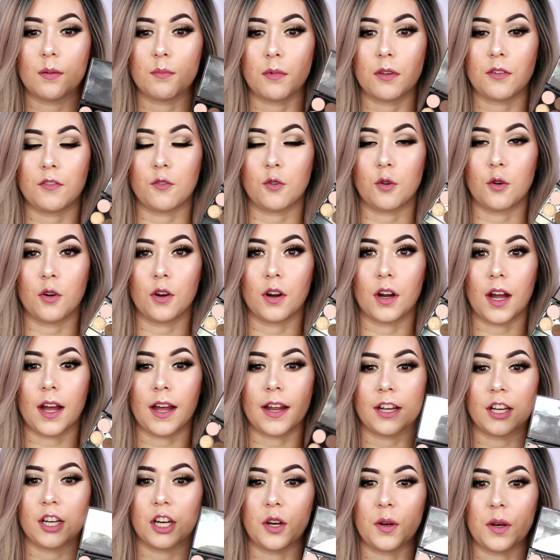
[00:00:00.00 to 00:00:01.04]
before
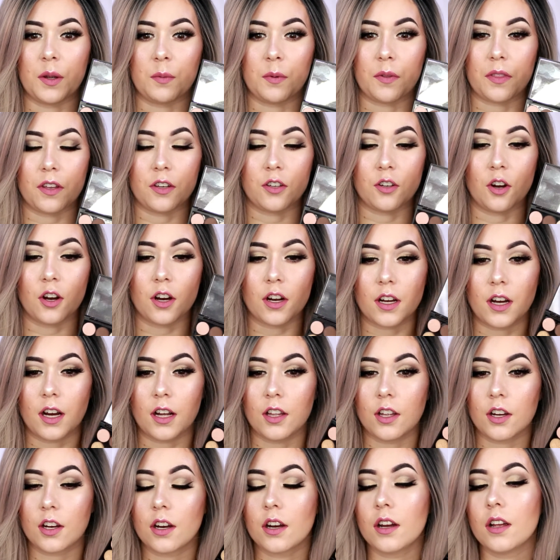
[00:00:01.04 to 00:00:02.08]
I go in with a dark
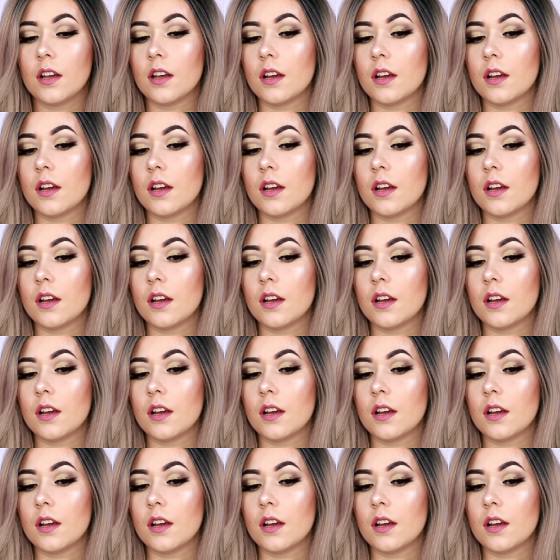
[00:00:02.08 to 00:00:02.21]
color.